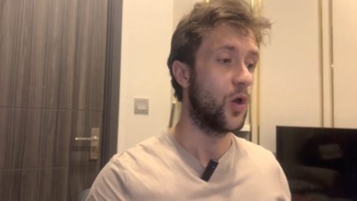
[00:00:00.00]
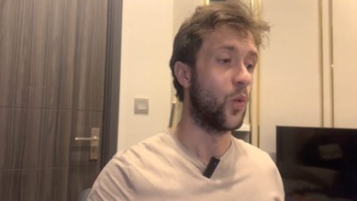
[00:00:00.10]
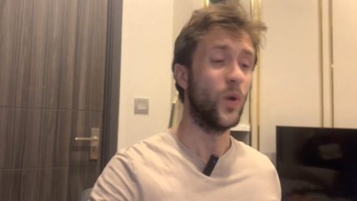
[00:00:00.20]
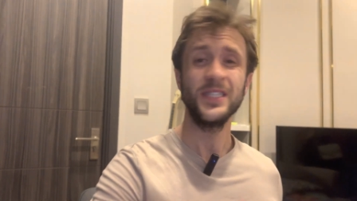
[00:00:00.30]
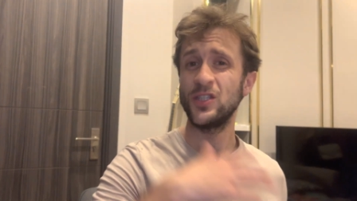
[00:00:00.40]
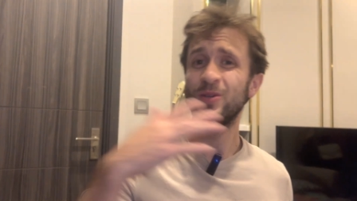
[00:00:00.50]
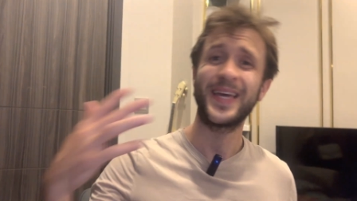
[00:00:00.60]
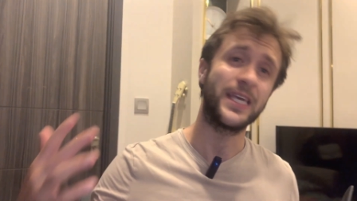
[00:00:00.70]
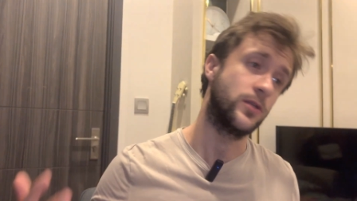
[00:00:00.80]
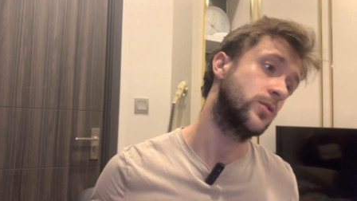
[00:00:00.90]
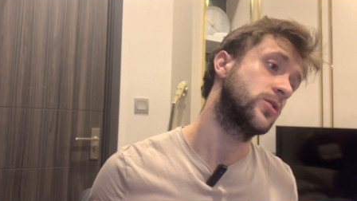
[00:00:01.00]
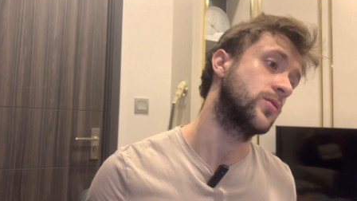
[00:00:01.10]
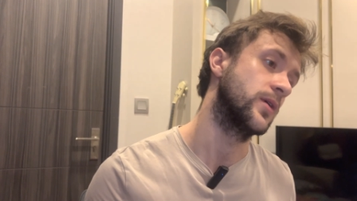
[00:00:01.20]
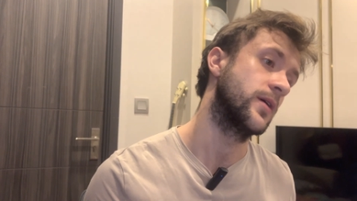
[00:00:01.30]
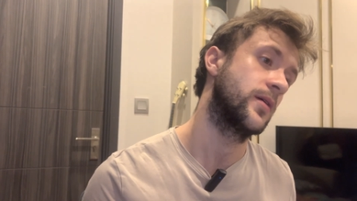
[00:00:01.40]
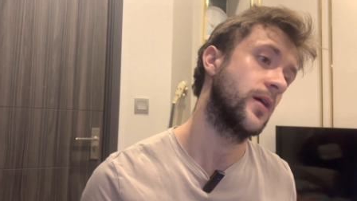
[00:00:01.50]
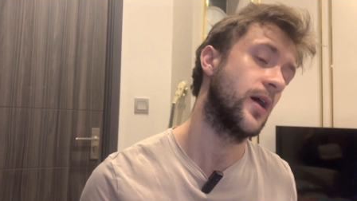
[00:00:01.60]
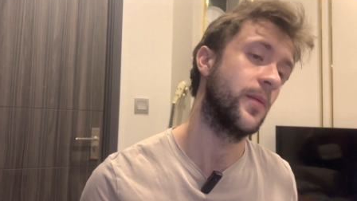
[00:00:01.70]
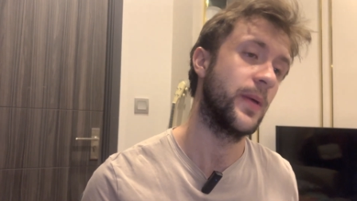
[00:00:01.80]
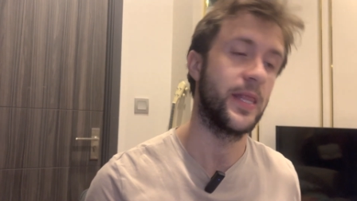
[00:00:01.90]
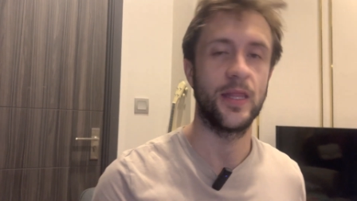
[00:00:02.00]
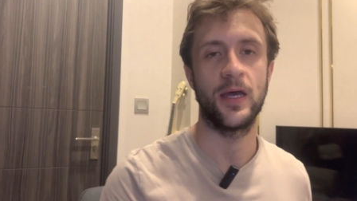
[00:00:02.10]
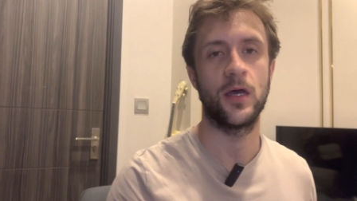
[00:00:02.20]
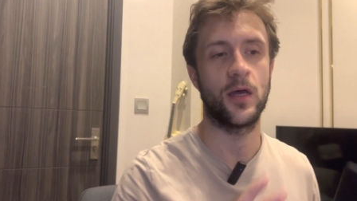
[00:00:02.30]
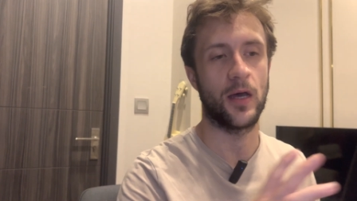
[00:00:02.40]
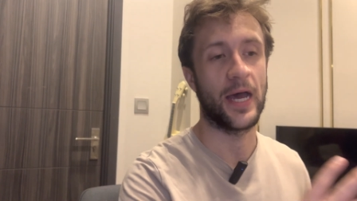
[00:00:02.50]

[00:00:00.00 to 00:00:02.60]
Once you get used to it, and I